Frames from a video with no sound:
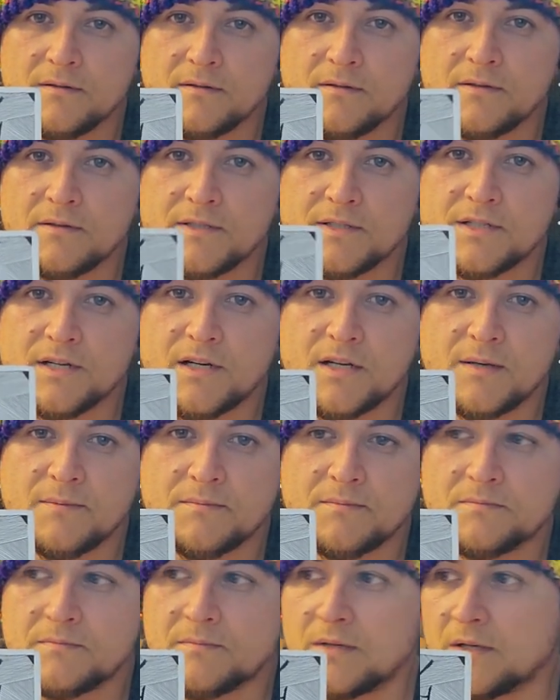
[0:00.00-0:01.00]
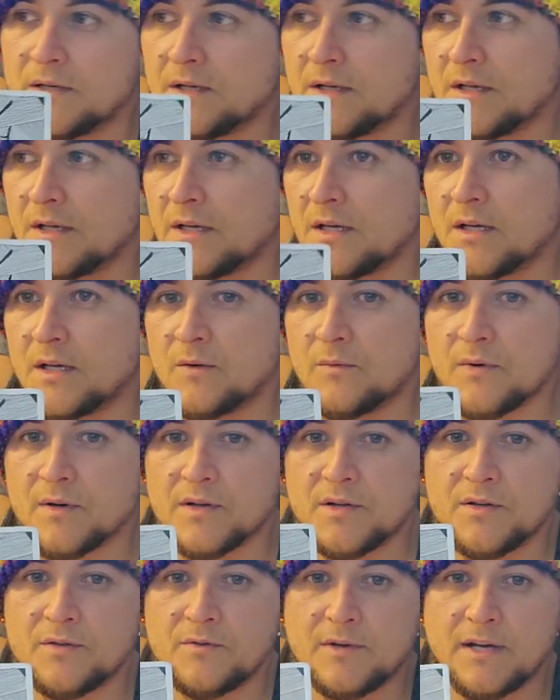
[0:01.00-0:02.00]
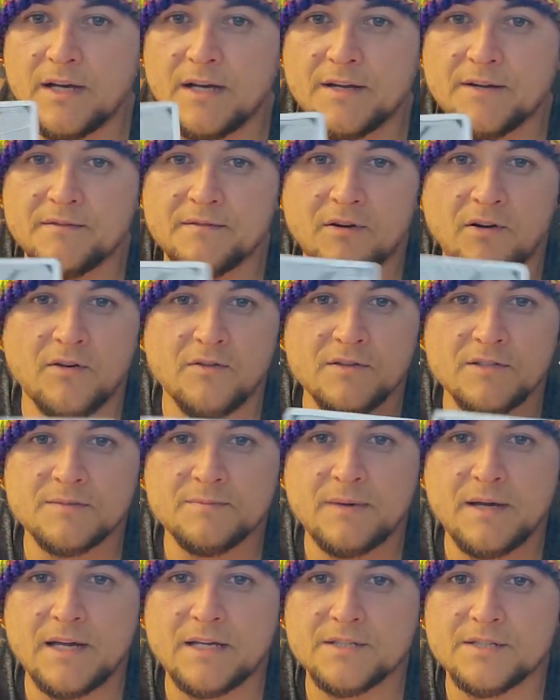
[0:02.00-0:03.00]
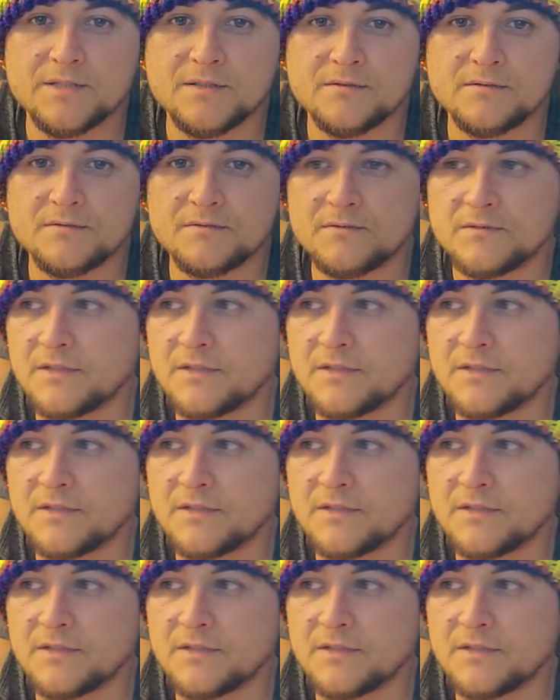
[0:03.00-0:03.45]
in time where you had all this passion